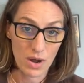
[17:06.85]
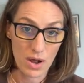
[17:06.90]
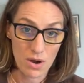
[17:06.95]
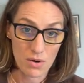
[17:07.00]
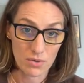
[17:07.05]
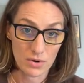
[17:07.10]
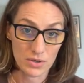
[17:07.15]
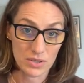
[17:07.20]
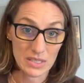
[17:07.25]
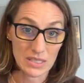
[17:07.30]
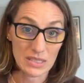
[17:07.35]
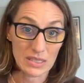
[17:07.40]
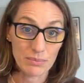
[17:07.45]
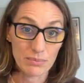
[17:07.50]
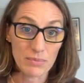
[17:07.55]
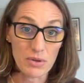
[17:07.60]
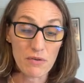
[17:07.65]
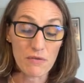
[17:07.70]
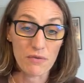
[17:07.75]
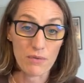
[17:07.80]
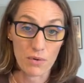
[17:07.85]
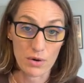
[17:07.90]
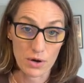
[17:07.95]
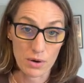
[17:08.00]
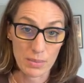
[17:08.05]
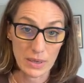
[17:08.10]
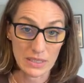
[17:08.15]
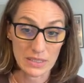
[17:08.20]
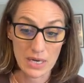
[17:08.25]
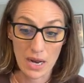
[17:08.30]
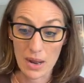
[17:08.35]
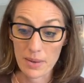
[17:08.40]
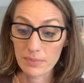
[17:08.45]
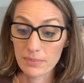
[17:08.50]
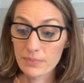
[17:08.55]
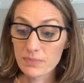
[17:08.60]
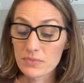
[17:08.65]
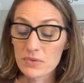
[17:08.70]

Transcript: hours before your bedtime.